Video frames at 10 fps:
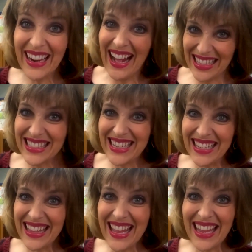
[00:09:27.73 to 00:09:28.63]
I'll see
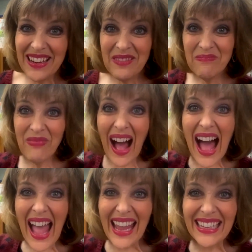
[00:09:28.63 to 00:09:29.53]
you then.
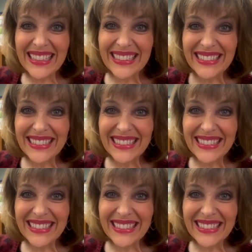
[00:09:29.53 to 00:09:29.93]
Bye.